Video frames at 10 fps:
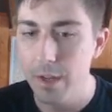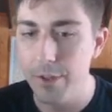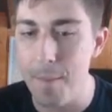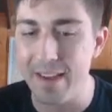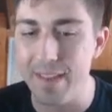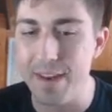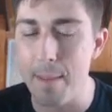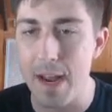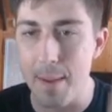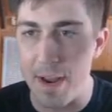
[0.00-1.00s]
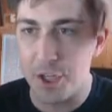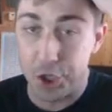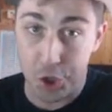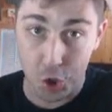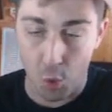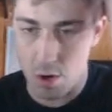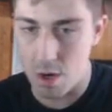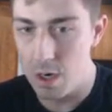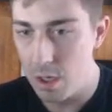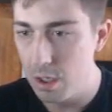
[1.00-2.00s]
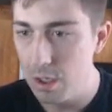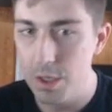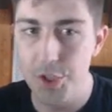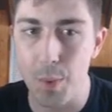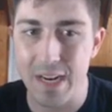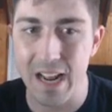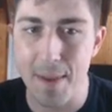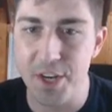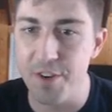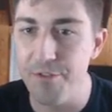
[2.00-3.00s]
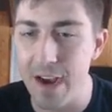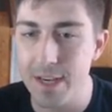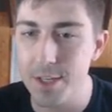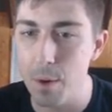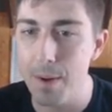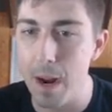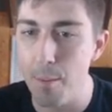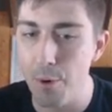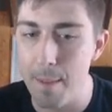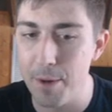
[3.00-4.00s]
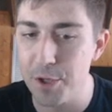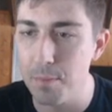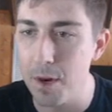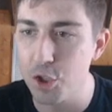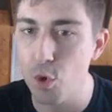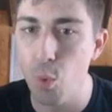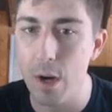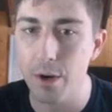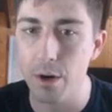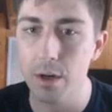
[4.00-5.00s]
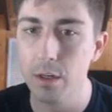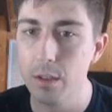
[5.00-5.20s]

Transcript: They're making the W animation shorter, so we got animation faster. We put out more damage much quicker.